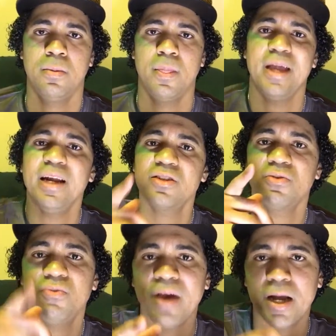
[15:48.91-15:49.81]
And that's a
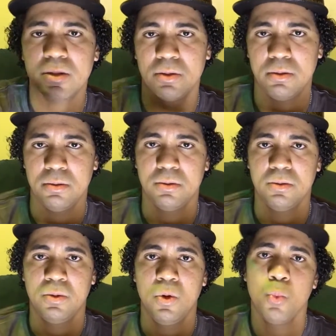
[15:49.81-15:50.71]
factor.
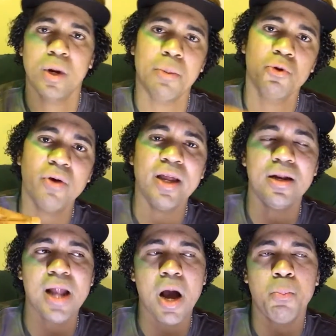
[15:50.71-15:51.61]
When I'm
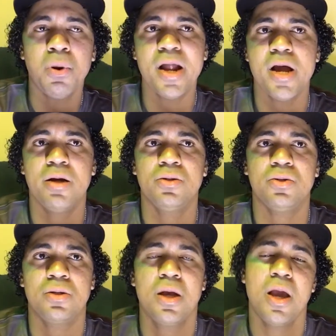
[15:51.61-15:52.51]
grading out
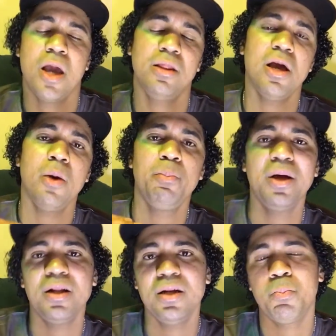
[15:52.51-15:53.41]
players and their
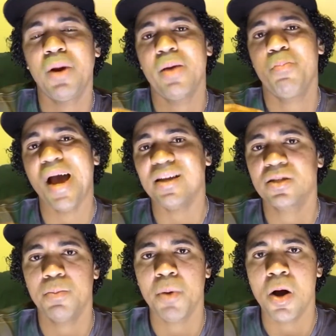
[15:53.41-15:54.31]
ability to play
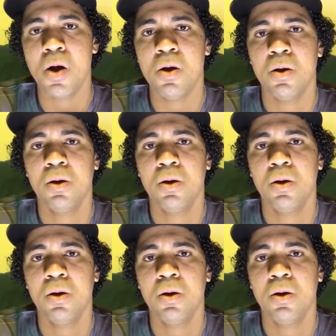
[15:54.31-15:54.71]
basketball,